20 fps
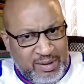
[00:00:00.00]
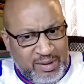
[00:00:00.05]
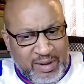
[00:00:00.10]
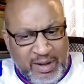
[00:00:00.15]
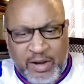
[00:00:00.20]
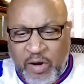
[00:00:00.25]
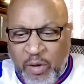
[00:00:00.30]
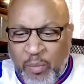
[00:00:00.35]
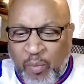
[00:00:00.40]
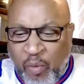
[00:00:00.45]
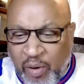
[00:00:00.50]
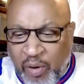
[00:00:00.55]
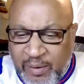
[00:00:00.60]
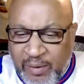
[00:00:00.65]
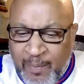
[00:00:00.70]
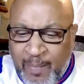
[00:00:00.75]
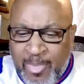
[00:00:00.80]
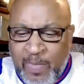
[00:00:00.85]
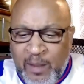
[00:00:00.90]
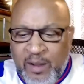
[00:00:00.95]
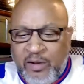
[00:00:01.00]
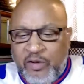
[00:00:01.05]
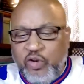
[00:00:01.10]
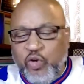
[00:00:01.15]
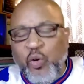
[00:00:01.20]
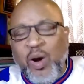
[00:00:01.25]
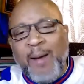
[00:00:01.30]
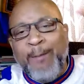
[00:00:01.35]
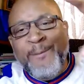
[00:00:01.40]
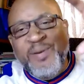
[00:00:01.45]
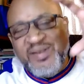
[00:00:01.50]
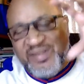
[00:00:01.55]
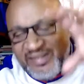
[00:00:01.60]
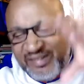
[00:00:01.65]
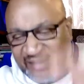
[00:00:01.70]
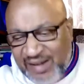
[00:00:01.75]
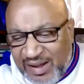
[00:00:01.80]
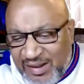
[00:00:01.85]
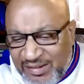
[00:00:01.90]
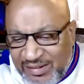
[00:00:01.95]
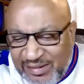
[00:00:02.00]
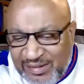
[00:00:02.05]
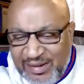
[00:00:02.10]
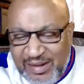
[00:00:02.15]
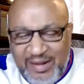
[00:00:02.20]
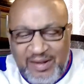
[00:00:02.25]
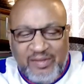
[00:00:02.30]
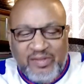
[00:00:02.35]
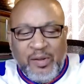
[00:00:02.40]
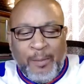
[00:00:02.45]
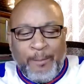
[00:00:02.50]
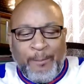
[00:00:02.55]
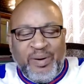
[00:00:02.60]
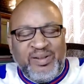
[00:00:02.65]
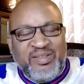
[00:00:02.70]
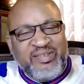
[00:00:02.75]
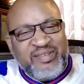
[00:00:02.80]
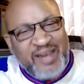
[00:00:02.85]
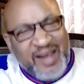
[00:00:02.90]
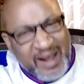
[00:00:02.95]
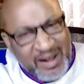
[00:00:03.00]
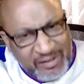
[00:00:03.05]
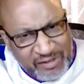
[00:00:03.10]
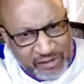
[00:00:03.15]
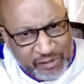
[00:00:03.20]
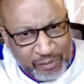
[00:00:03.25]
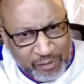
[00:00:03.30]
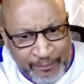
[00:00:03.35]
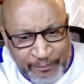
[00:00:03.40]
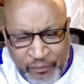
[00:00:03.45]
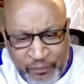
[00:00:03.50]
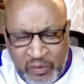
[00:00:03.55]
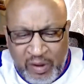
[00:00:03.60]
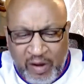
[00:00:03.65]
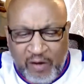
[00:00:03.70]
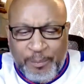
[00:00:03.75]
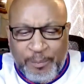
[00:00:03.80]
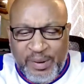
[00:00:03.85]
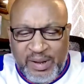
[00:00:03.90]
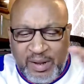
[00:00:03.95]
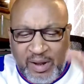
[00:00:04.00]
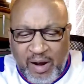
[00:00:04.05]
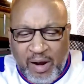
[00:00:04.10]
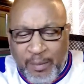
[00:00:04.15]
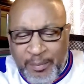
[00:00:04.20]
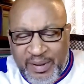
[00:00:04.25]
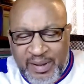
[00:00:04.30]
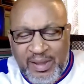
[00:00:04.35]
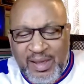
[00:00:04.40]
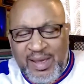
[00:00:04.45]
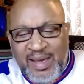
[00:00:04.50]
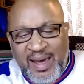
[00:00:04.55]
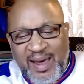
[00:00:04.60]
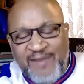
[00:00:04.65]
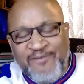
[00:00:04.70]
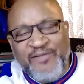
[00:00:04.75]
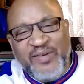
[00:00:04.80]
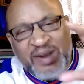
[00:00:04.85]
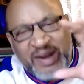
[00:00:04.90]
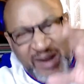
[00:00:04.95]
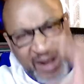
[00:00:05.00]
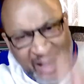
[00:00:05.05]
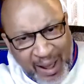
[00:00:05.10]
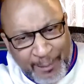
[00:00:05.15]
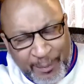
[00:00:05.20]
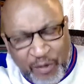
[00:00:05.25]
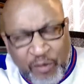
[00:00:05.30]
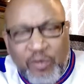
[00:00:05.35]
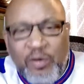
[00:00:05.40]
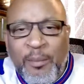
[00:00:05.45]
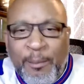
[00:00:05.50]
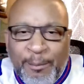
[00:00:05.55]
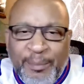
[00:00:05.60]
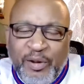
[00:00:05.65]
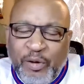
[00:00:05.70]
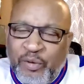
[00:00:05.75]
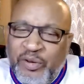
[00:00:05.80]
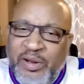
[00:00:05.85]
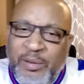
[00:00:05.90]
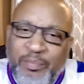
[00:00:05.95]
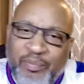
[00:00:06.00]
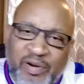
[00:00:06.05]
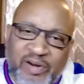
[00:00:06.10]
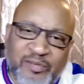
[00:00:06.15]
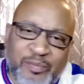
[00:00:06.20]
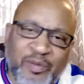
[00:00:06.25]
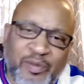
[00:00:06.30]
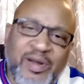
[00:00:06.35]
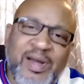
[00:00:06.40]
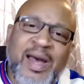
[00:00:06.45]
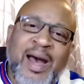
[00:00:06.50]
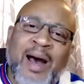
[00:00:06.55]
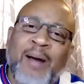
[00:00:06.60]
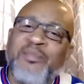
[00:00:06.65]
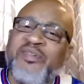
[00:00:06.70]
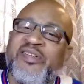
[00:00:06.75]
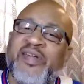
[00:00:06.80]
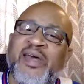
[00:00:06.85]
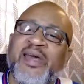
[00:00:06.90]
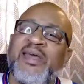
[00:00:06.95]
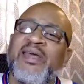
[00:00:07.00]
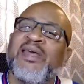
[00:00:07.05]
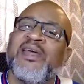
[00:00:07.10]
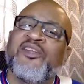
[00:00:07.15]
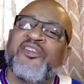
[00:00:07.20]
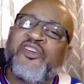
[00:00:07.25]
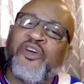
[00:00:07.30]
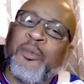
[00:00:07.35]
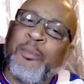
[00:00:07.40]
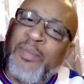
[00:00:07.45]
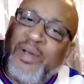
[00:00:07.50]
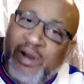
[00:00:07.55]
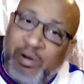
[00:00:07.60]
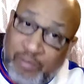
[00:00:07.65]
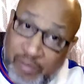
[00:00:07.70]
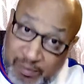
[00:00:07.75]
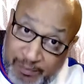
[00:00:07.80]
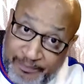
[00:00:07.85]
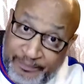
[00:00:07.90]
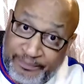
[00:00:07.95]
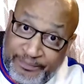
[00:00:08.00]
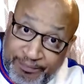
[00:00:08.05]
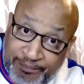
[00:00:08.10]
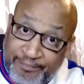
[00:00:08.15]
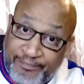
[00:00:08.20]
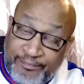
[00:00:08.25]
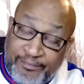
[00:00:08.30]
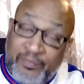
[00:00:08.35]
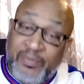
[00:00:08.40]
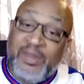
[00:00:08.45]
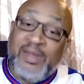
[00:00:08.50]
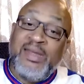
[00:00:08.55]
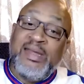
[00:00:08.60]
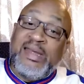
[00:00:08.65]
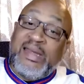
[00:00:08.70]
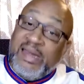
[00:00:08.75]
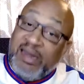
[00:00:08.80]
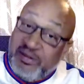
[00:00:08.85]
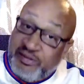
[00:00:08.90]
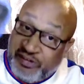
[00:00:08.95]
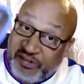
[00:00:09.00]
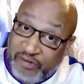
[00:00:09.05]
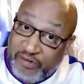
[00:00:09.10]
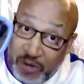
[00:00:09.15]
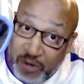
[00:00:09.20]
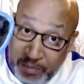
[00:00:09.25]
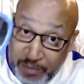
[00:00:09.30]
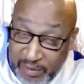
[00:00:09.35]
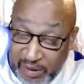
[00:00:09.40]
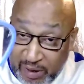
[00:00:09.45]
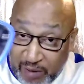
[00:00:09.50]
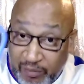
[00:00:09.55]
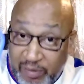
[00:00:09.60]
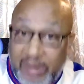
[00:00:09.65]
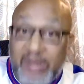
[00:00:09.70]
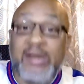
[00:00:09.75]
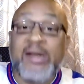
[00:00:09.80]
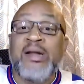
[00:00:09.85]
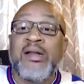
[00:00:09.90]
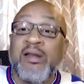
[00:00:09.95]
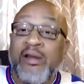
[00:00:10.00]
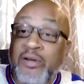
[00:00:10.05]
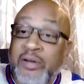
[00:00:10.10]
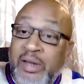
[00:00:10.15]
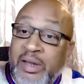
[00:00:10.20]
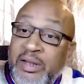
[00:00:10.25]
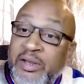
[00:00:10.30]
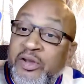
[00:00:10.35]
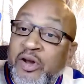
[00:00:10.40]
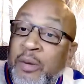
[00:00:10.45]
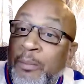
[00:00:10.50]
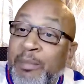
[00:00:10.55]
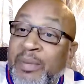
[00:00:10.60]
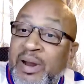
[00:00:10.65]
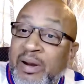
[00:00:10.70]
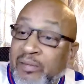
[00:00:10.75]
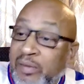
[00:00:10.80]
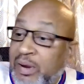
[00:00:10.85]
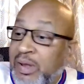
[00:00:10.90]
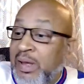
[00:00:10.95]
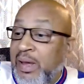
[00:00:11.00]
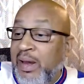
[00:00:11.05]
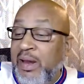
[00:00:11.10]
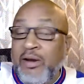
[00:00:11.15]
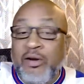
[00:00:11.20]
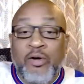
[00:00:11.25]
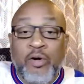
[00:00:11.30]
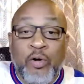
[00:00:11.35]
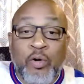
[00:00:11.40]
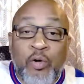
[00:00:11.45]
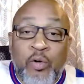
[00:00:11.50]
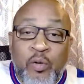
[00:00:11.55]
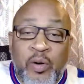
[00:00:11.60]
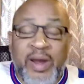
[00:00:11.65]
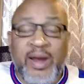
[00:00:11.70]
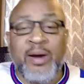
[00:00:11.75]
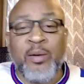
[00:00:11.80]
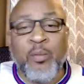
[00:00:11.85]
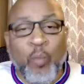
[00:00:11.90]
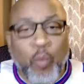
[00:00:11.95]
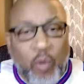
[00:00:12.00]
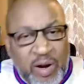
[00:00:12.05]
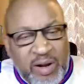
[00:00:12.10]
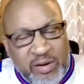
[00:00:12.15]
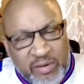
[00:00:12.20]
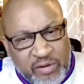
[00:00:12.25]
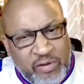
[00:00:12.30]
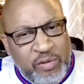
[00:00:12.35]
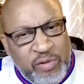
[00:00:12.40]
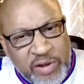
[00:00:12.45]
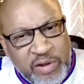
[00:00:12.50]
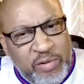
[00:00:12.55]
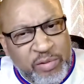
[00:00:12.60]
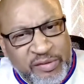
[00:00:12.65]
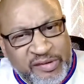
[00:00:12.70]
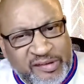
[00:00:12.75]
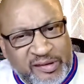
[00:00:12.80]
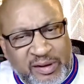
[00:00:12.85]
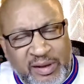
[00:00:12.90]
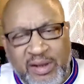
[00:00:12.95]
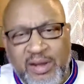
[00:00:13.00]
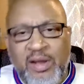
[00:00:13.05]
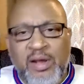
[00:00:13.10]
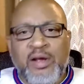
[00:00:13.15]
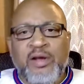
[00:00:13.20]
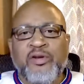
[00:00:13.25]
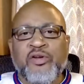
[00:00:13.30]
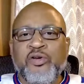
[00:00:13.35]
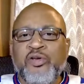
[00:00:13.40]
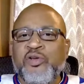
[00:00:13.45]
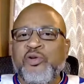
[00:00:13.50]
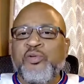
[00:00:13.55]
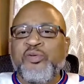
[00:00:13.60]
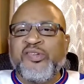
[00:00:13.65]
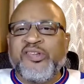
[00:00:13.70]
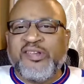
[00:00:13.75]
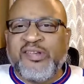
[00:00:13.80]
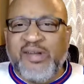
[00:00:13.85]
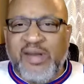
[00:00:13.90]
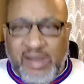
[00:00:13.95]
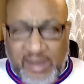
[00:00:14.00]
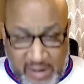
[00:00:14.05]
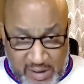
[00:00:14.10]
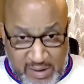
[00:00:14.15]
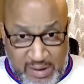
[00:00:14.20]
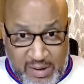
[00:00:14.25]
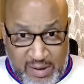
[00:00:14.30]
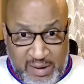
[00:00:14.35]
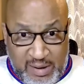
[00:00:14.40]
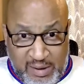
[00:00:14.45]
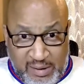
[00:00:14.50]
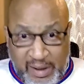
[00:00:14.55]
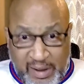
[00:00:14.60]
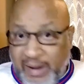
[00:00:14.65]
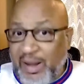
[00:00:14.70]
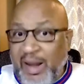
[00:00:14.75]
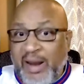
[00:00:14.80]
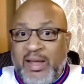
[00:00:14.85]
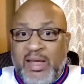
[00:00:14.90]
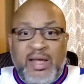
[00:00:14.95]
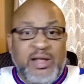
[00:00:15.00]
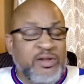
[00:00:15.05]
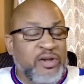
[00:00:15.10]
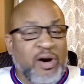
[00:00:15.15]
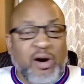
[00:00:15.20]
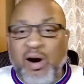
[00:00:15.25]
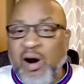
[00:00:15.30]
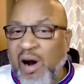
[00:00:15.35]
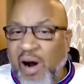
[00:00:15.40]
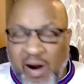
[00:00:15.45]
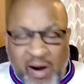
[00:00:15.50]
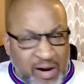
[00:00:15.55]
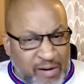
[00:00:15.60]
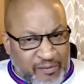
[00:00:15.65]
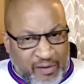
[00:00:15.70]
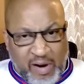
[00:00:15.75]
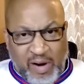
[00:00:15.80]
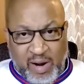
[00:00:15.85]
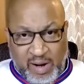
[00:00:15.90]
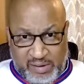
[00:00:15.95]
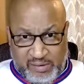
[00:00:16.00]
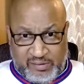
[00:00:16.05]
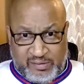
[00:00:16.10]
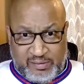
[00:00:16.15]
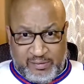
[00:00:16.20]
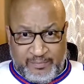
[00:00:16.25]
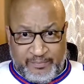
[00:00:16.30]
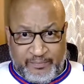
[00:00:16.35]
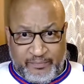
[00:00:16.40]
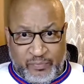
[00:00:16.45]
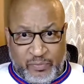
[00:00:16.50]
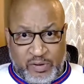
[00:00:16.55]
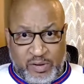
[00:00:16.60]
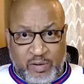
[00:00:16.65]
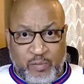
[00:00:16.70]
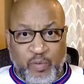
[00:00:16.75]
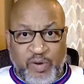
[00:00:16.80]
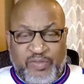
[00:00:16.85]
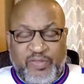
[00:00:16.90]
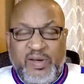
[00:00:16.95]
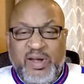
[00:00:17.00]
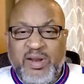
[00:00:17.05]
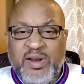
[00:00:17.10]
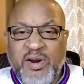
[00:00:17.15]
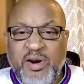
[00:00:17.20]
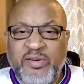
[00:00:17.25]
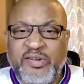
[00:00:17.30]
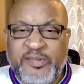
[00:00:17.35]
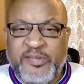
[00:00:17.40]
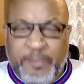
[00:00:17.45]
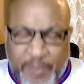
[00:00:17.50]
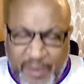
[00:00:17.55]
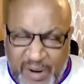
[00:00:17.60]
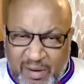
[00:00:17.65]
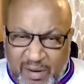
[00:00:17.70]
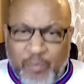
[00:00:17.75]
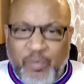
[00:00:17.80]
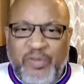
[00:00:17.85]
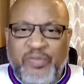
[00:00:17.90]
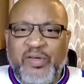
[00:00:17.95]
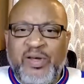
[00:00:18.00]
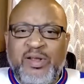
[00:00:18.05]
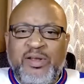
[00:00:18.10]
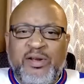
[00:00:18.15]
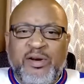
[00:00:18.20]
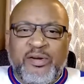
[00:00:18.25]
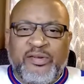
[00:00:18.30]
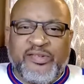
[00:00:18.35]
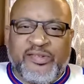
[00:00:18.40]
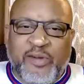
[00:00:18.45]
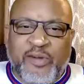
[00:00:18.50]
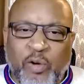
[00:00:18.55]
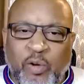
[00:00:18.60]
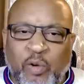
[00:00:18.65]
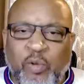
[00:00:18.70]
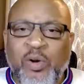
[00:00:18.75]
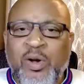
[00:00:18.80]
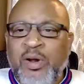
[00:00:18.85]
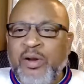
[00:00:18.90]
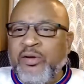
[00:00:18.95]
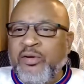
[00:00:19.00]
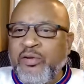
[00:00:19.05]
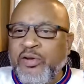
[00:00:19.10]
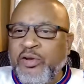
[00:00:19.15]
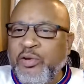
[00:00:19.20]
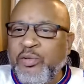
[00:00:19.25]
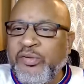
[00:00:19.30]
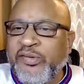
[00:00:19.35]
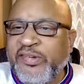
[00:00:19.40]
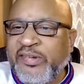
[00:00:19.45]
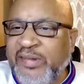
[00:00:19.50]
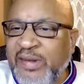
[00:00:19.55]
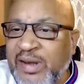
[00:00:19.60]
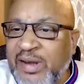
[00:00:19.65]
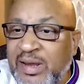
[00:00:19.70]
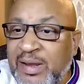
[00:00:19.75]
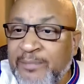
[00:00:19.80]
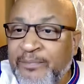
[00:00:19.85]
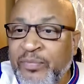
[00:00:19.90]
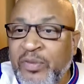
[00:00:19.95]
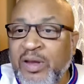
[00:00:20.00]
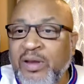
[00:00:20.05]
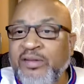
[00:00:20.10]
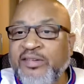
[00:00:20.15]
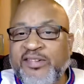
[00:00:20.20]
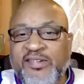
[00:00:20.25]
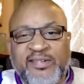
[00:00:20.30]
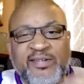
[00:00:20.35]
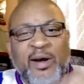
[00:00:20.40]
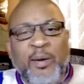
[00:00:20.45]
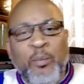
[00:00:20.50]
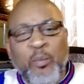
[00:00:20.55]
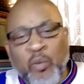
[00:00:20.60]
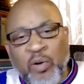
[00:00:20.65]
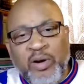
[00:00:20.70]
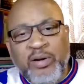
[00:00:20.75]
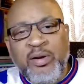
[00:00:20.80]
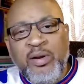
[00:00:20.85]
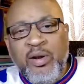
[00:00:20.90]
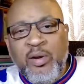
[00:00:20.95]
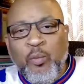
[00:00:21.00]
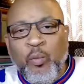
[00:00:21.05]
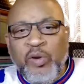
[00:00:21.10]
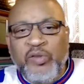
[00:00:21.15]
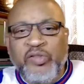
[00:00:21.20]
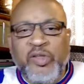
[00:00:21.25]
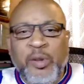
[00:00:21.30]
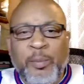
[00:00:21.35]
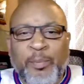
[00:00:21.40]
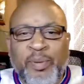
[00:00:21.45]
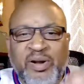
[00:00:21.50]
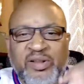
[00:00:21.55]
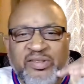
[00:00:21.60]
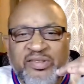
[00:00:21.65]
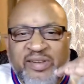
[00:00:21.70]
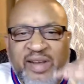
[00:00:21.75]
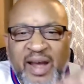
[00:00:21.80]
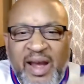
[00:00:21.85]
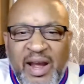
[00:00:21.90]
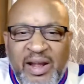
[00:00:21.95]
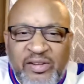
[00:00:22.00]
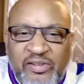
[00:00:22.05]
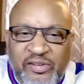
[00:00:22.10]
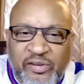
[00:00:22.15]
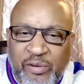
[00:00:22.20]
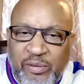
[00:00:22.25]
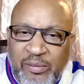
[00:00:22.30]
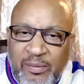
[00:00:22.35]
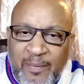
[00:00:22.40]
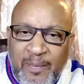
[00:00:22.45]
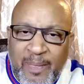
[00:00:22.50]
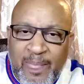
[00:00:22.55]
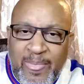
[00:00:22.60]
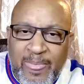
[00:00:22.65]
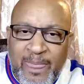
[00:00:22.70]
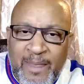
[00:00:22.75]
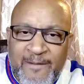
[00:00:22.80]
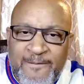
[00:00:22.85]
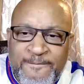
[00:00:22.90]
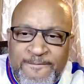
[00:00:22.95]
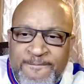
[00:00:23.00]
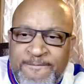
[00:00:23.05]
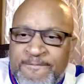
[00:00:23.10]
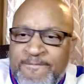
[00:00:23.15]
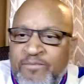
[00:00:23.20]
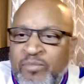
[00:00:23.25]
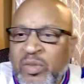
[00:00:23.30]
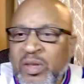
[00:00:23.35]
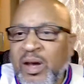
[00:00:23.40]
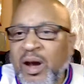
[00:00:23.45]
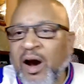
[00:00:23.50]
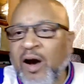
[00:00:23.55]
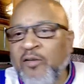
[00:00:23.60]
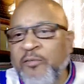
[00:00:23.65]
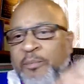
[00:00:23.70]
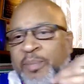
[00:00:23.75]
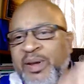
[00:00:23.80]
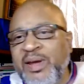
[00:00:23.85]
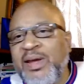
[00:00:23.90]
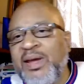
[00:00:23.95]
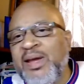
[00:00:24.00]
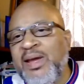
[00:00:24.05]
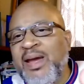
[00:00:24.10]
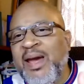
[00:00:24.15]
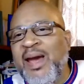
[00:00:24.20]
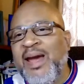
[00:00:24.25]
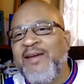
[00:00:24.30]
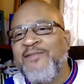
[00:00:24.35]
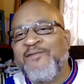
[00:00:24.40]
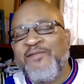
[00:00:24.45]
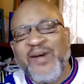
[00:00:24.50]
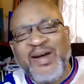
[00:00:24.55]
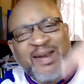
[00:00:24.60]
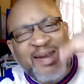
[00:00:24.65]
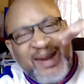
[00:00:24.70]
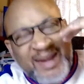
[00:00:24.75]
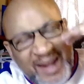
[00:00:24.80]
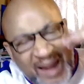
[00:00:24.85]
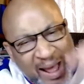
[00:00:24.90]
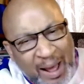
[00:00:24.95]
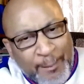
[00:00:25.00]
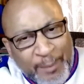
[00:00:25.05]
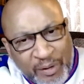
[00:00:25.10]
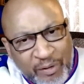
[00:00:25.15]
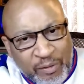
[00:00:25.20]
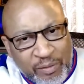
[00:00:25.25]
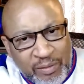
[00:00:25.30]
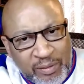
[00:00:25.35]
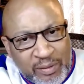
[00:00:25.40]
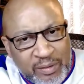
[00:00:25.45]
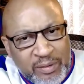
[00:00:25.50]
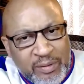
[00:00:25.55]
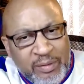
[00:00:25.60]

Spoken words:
in the morning, do I possess the potential of becoming a phenomenal building principal? I'm saying get your mirror. Get your mirror, look in your mirror, and who and what do you see? Do you see, like in your heart of hearts, within your spirit, within your soul, do you see someone with the potential of being a phenomenal